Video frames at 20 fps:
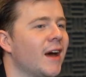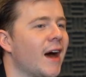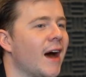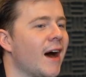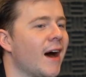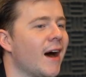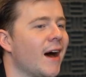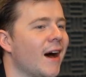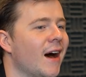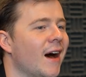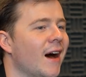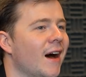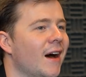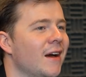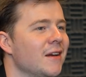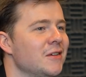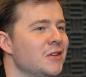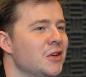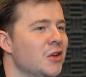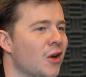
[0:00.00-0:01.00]
are
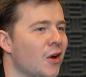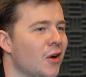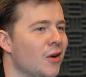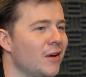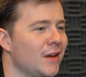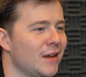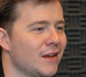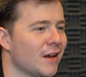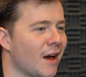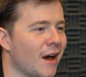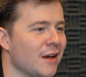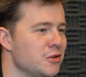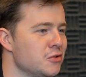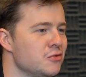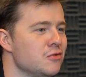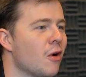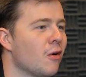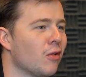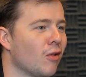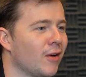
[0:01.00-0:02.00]
you
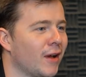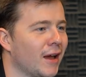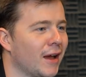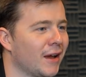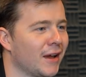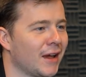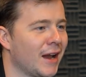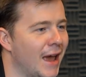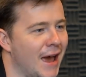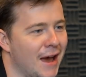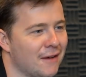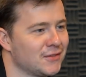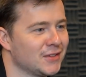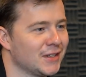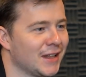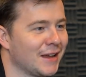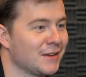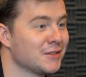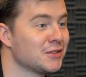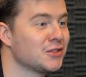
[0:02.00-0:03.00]
no longer going to have to
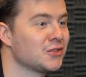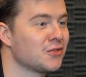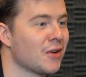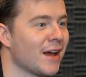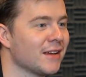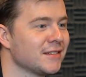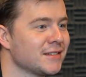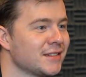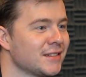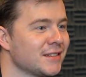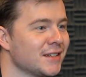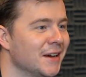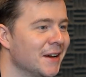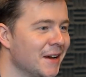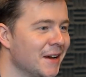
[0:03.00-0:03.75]
like stress